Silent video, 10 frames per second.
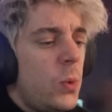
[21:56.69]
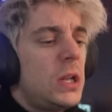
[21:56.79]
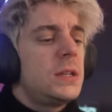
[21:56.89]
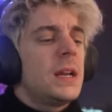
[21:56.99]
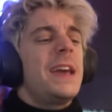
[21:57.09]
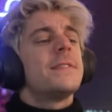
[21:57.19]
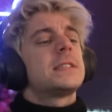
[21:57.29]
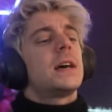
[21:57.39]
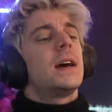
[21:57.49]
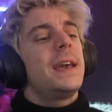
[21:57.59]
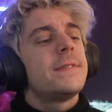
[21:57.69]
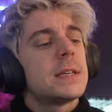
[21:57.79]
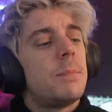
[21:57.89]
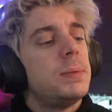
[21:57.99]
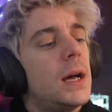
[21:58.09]
Well, give us
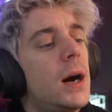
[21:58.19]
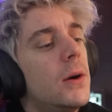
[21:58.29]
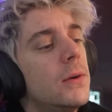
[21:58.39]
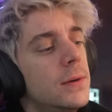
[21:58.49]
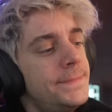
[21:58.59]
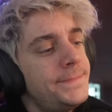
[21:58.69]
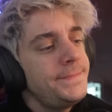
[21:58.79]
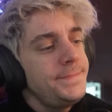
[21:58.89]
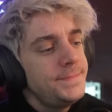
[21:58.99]
a blow, hmm?